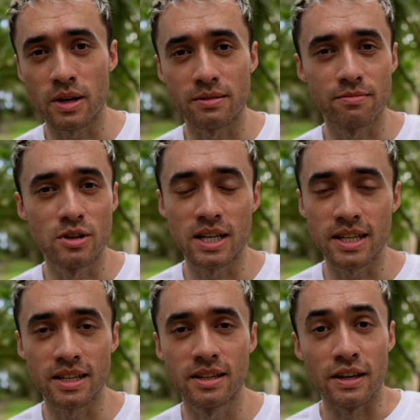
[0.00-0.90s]
and
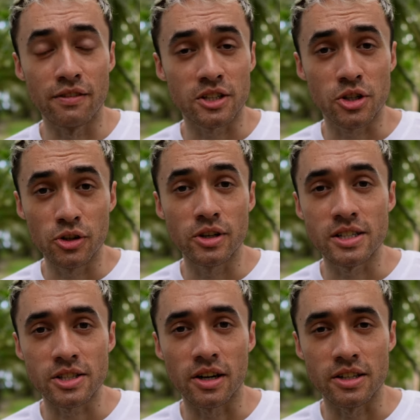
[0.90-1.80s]
really giving us a good
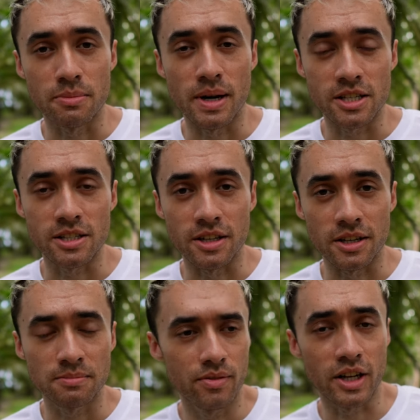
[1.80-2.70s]
insight into medicine here.